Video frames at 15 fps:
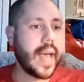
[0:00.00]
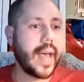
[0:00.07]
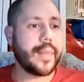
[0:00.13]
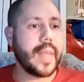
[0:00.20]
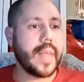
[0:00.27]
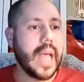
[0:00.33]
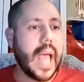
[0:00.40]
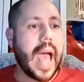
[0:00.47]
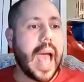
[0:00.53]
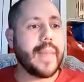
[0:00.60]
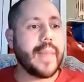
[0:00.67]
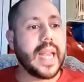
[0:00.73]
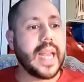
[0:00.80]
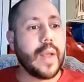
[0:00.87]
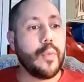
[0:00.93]
I
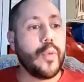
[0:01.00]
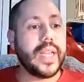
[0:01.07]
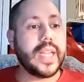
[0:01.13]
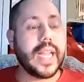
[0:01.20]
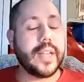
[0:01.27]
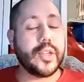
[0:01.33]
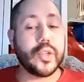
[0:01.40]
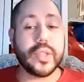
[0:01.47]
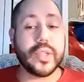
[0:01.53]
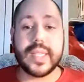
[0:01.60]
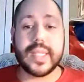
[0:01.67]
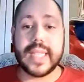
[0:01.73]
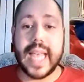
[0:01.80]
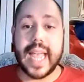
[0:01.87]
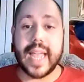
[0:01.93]
mean, it does
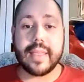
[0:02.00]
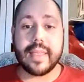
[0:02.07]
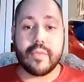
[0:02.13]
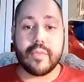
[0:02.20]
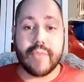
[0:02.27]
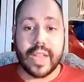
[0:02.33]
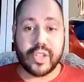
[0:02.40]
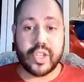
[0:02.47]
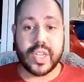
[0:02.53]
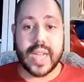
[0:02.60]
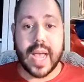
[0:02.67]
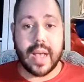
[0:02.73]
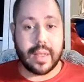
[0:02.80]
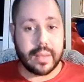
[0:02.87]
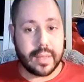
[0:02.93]
say in the
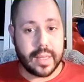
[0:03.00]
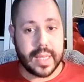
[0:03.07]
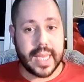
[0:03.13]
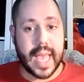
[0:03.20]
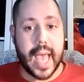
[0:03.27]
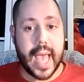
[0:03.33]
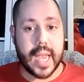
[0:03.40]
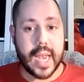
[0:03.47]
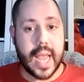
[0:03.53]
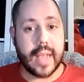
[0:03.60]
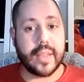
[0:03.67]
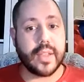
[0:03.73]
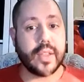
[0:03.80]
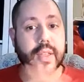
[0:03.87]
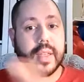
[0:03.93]
rationale to the
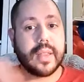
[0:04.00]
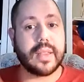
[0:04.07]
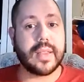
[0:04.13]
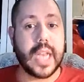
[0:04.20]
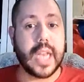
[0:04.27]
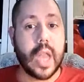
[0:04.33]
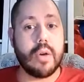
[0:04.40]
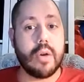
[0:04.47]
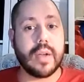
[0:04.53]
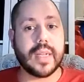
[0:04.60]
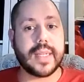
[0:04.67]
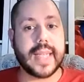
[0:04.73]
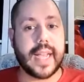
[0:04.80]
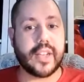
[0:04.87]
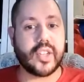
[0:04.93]
guidelines, so that the longer
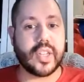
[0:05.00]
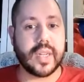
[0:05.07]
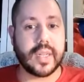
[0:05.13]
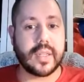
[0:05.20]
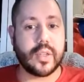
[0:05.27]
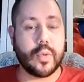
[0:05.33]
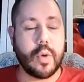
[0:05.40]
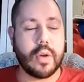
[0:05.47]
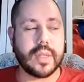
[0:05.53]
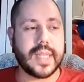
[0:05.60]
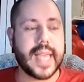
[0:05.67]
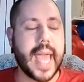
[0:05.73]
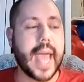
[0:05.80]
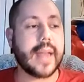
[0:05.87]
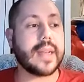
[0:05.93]
section towards
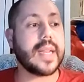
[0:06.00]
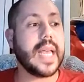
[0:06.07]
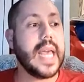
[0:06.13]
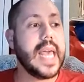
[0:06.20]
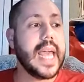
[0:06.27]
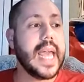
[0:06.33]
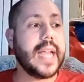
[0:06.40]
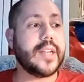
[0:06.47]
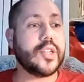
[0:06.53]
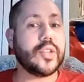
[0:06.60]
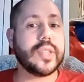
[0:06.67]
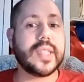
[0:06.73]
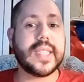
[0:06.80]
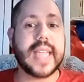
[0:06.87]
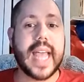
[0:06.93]
the end, it
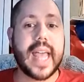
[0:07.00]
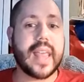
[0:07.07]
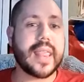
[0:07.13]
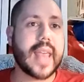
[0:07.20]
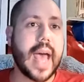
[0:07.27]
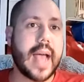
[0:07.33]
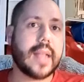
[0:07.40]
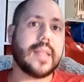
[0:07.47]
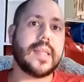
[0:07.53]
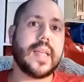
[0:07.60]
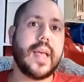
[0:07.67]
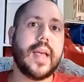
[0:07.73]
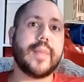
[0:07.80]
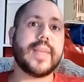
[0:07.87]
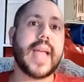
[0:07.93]
does say that
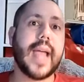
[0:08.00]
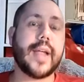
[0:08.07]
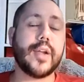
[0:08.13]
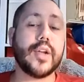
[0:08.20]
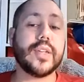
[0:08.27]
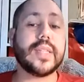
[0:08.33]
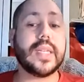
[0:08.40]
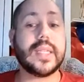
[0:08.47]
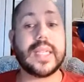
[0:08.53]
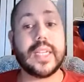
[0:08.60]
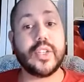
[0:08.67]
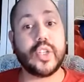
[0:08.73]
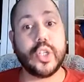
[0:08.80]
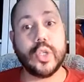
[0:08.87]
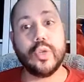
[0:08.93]
diagnosis
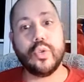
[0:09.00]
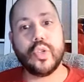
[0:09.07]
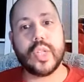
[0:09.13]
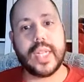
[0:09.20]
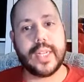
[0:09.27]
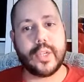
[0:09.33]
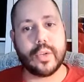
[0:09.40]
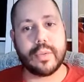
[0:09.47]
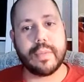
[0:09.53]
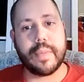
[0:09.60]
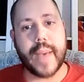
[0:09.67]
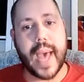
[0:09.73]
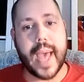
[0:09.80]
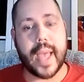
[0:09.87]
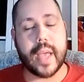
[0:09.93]
is usually done
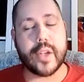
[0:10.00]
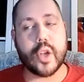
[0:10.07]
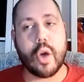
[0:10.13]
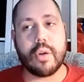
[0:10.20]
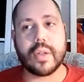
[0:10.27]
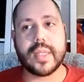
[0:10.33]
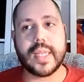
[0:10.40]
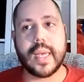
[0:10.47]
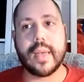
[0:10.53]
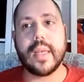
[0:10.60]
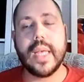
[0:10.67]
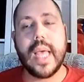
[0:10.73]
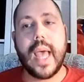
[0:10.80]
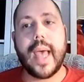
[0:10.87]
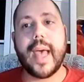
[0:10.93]
by a doctor,
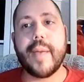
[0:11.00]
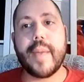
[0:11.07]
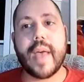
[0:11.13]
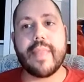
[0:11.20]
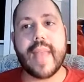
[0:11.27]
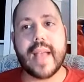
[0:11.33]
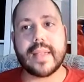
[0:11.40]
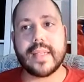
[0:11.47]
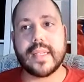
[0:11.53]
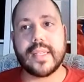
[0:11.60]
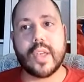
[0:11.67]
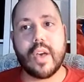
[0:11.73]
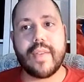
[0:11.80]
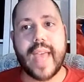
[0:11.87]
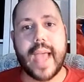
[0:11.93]
and that's a
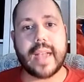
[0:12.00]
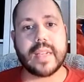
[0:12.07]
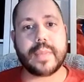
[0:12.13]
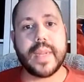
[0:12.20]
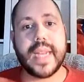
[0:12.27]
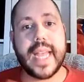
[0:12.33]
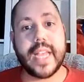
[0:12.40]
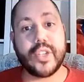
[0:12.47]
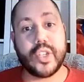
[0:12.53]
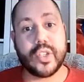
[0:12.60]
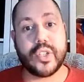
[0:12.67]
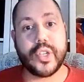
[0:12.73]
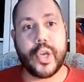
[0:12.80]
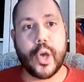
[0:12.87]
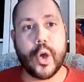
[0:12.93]
sort of
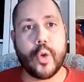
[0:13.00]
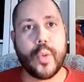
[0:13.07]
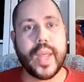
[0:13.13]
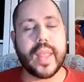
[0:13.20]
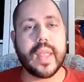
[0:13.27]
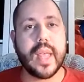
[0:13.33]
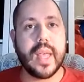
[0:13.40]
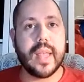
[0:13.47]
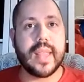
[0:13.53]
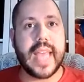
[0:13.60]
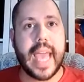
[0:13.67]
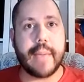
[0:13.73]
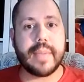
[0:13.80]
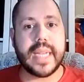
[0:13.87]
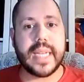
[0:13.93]
explanation to go with the
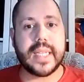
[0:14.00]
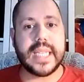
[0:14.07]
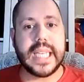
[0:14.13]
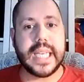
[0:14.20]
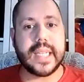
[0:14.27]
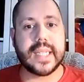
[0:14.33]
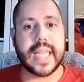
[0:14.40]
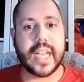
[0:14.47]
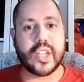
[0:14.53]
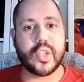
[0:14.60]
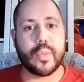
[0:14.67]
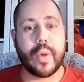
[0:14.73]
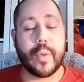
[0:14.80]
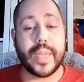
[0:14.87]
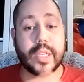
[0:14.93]
MDT
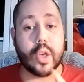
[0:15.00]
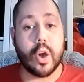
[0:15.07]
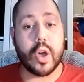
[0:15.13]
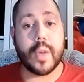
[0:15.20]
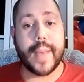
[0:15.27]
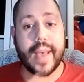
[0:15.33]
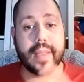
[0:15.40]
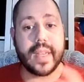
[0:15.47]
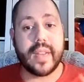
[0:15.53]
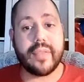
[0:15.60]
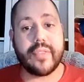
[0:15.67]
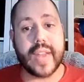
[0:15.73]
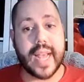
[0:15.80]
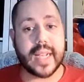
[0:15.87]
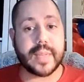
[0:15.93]
section where we talk about the
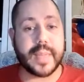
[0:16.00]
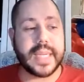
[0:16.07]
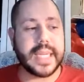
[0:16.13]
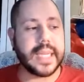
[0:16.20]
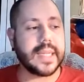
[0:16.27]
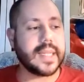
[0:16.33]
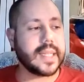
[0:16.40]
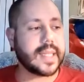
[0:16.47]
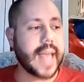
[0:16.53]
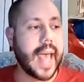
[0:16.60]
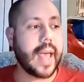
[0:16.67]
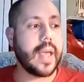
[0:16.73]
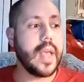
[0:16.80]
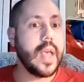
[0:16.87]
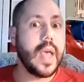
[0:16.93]
different expertises there.